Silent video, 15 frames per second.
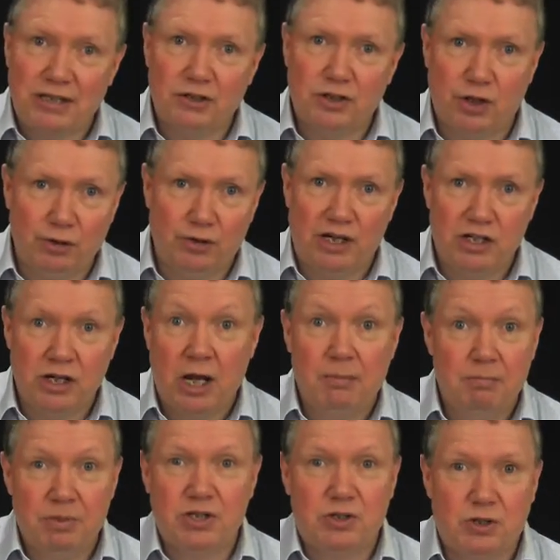they encourage
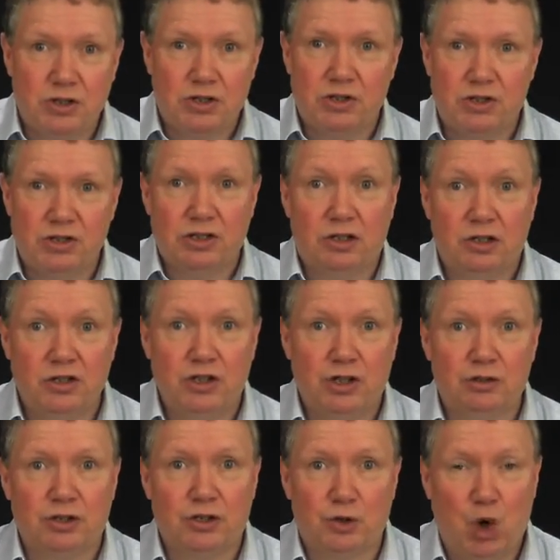businesses to
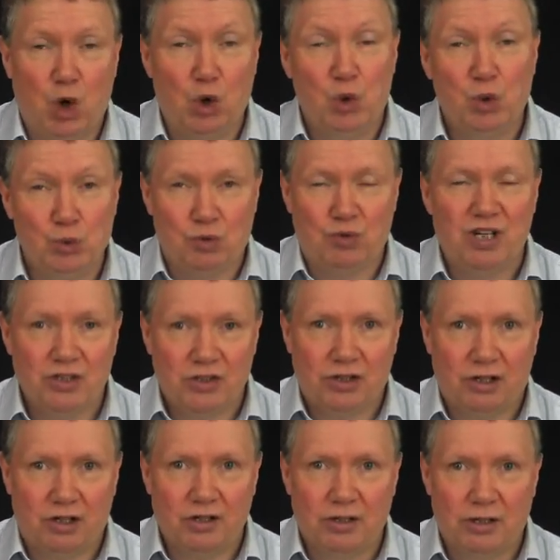conduct their own
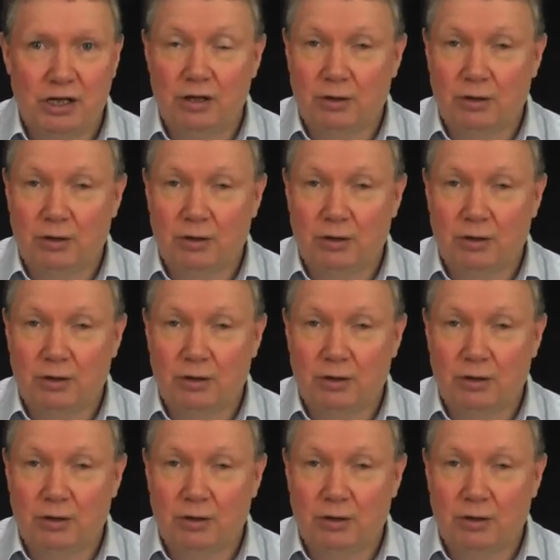research